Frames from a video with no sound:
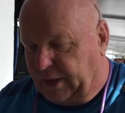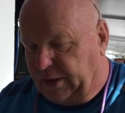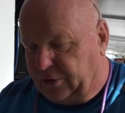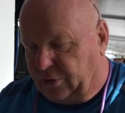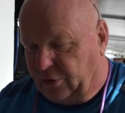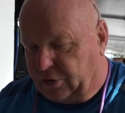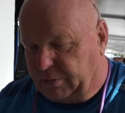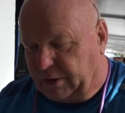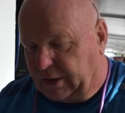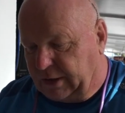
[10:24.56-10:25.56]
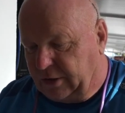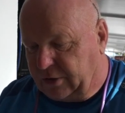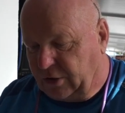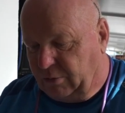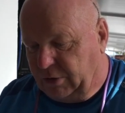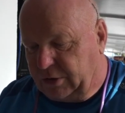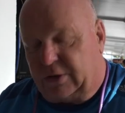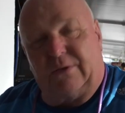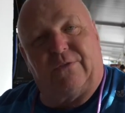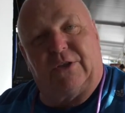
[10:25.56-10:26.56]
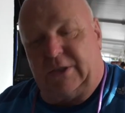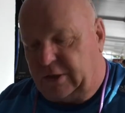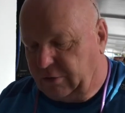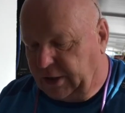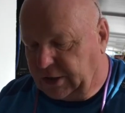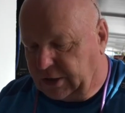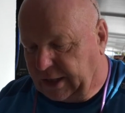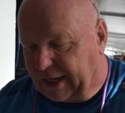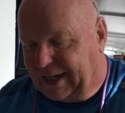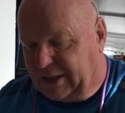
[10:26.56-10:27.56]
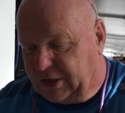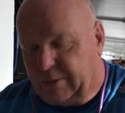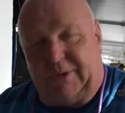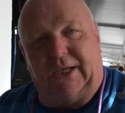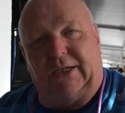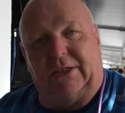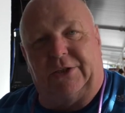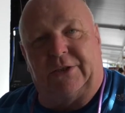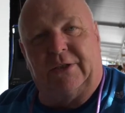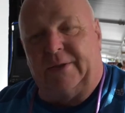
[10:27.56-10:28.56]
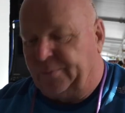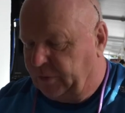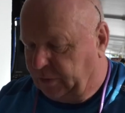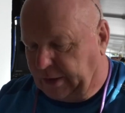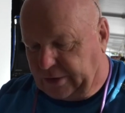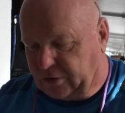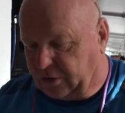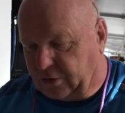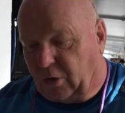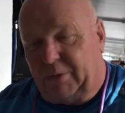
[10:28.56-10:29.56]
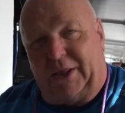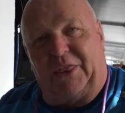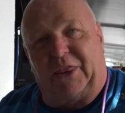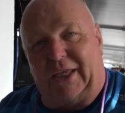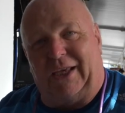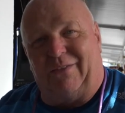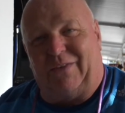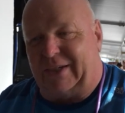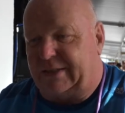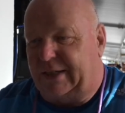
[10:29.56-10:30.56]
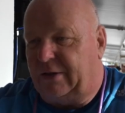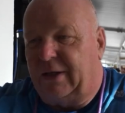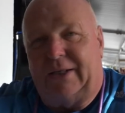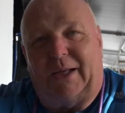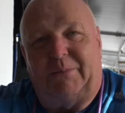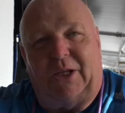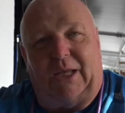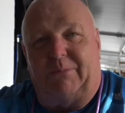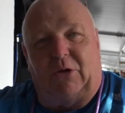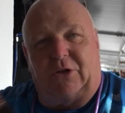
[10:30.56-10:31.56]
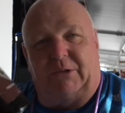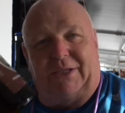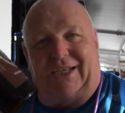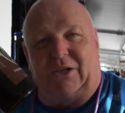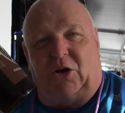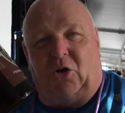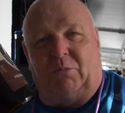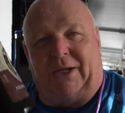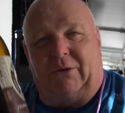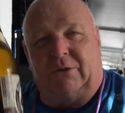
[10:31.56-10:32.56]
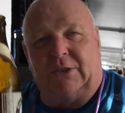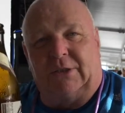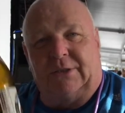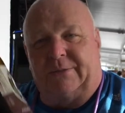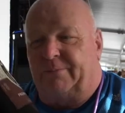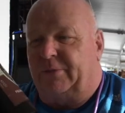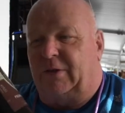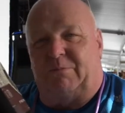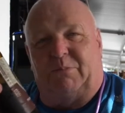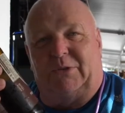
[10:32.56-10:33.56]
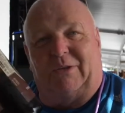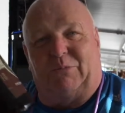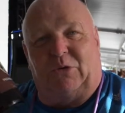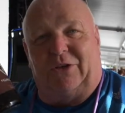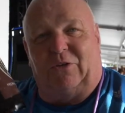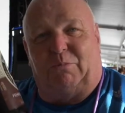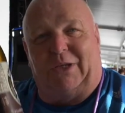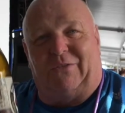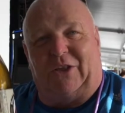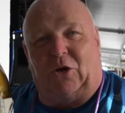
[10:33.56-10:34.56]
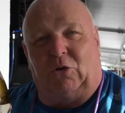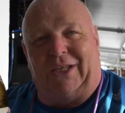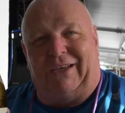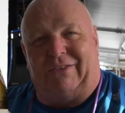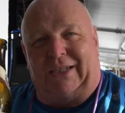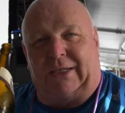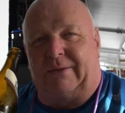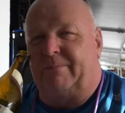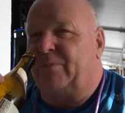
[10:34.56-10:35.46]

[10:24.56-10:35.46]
Andrew Horseman, thank you so much for the donation there. And Jimmy England. It's coming in thick and fast now. I'm not going to be able to go home now. You bought enough beer for the whole evening.